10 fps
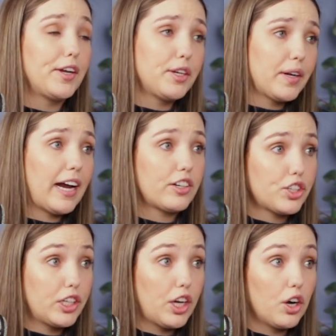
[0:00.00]
And you can
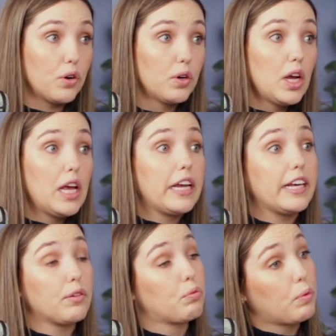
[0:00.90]
actually go
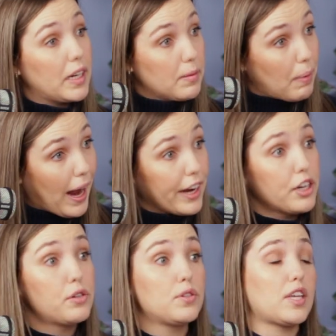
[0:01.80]
read
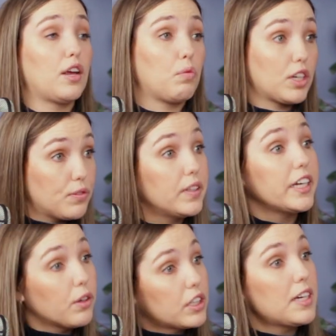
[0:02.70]
bios and watch
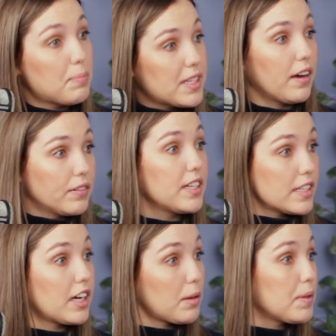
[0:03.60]
video clips of these
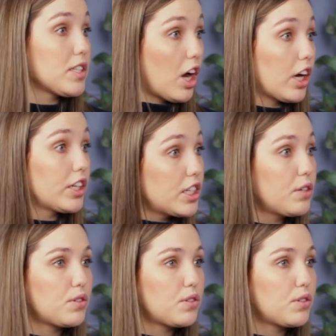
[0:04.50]
therapists talking to you,